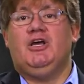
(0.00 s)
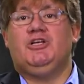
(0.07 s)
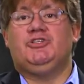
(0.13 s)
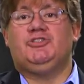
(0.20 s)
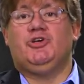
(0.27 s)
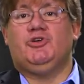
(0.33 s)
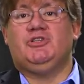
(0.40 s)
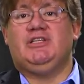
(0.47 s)

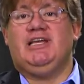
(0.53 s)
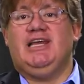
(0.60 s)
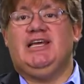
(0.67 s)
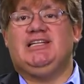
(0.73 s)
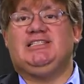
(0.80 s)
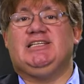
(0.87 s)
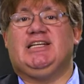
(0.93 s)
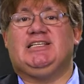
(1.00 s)
Certainly, it
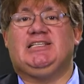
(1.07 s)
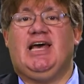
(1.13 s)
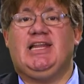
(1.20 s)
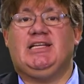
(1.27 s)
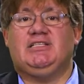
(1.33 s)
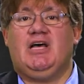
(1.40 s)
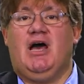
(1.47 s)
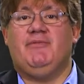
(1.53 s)
is an
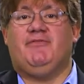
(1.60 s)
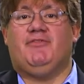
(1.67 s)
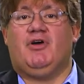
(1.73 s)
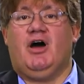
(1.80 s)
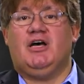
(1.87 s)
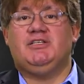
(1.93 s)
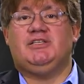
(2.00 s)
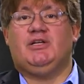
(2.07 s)
exciting time for
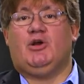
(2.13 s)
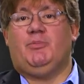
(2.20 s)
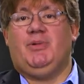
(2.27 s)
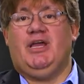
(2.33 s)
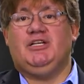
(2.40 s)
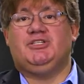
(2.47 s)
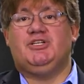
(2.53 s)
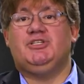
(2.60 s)
us and our
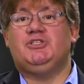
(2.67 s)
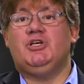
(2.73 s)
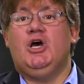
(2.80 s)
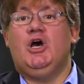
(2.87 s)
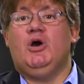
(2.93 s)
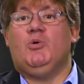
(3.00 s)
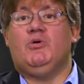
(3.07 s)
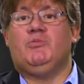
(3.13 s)
patients
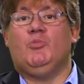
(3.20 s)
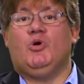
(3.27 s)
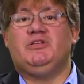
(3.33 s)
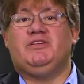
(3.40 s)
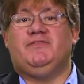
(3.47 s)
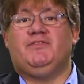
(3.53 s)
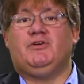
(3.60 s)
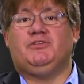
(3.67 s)
with more
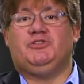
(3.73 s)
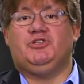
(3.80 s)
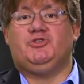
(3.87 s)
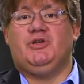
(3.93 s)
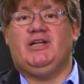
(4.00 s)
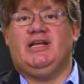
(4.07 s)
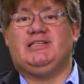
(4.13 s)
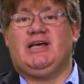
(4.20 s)
difficult to
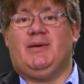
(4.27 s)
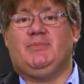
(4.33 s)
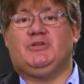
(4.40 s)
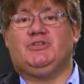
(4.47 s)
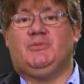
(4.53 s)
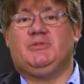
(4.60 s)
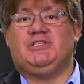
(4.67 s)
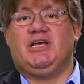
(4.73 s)
treat atopic
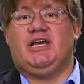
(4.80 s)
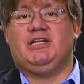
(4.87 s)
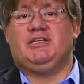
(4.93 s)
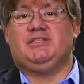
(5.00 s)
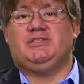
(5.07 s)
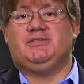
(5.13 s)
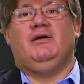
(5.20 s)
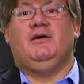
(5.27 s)

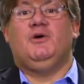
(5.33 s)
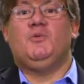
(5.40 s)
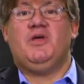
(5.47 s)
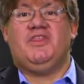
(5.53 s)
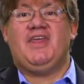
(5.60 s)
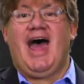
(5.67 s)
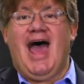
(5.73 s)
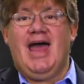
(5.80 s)
dermatitis.
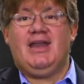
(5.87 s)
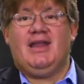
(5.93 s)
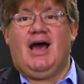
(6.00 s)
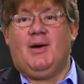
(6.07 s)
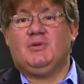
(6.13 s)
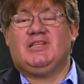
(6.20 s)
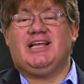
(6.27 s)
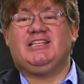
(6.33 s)
With that, I
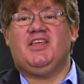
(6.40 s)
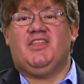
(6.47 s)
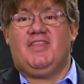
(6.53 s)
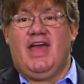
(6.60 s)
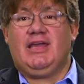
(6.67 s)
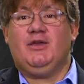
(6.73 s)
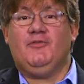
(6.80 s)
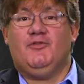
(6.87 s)
would like to
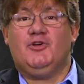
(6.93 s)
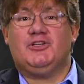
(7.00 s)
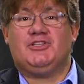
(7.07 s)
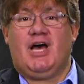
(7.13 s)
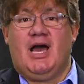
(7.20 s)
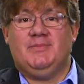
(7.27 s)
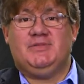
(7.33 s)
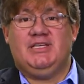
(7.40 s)
thank you for your
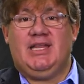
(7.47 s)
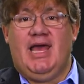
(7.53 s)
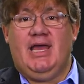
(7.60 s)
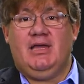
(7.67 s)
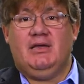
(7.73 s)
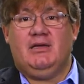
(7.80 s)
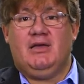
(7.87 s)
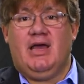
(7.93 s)
time
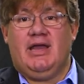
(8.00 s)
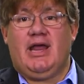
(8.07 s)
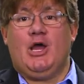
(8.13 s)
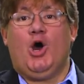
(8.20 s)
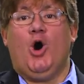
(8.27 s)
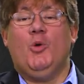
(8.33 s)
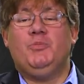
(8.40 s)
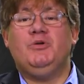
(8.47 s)
today, and I
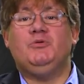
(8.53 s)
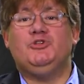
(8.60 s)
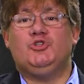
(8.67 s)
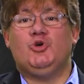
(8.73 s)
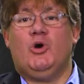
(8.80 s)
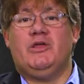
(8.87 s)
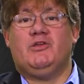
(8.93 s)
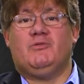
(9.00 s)
hope you
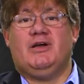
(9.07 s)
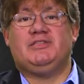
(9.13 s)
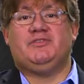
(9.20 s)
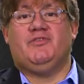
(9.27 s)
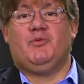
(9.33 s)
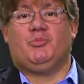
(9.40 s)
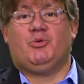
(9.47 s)
enjoy the rest of the